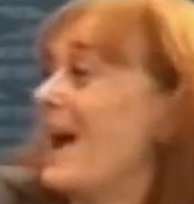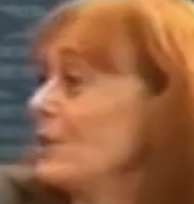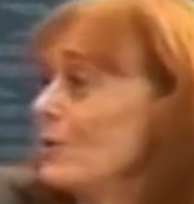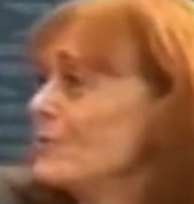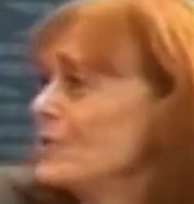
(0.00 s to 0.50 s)

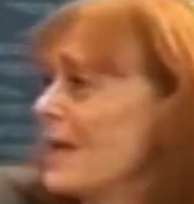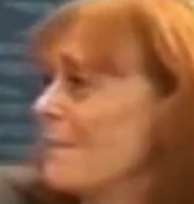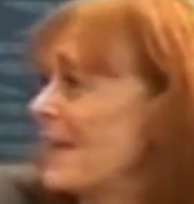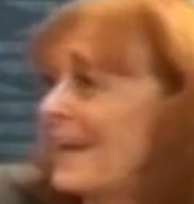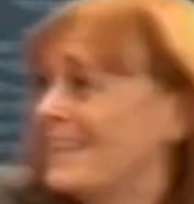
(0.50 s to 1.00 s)
I learned
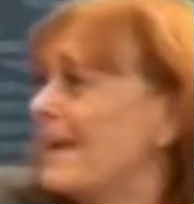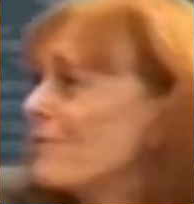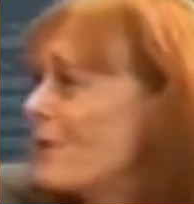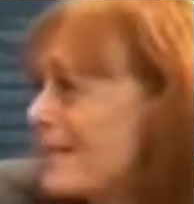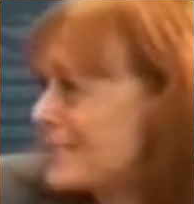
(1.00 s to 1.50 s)
something. I've
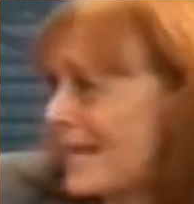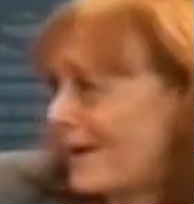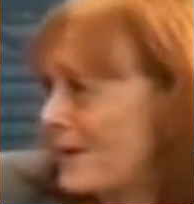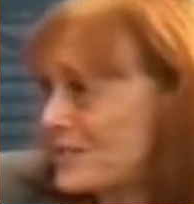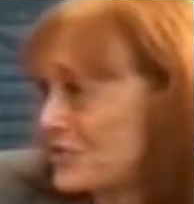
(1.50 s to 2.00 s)
never asked
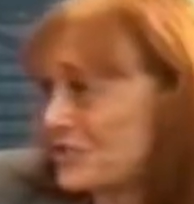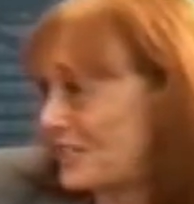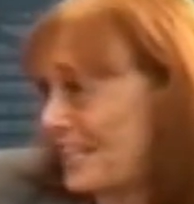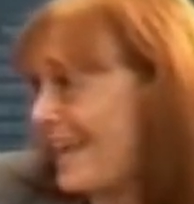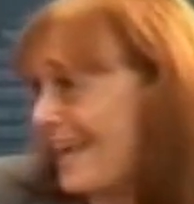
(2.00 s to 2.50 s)
that question
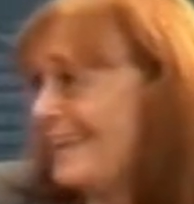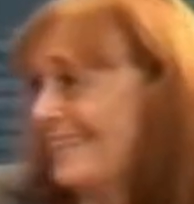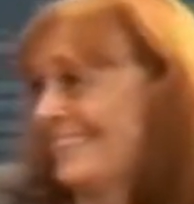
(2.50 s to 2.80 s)
today.